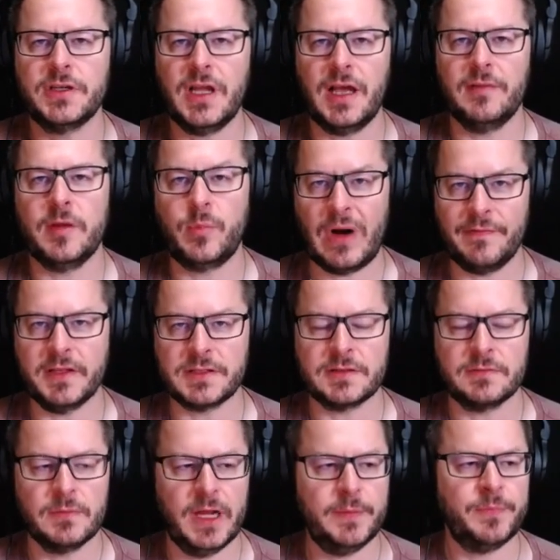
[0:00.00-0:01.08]
of the prophets.
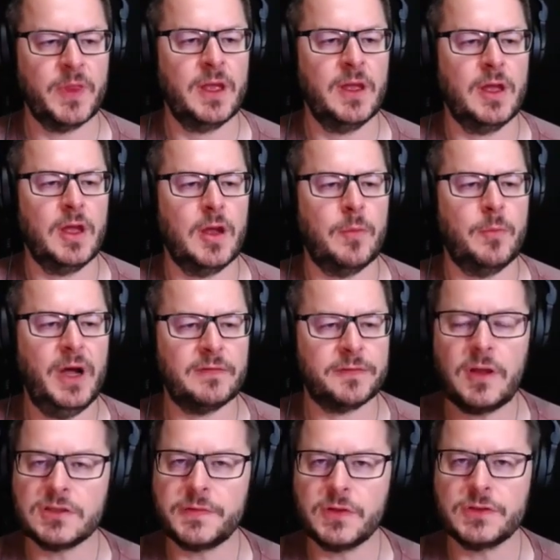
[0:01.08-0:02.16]
Right? But
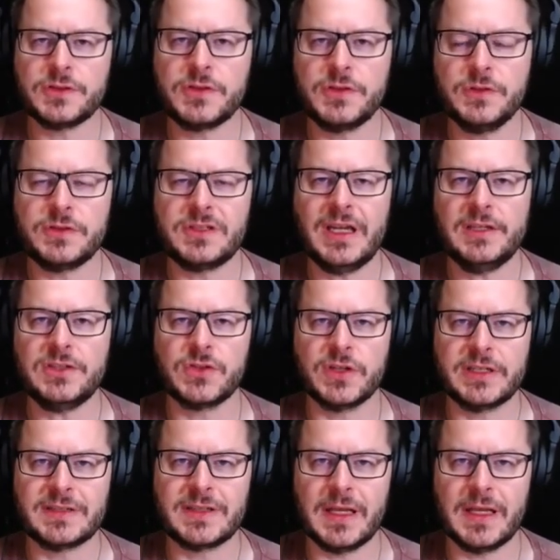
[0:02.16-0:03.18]
for those first 2 centuries,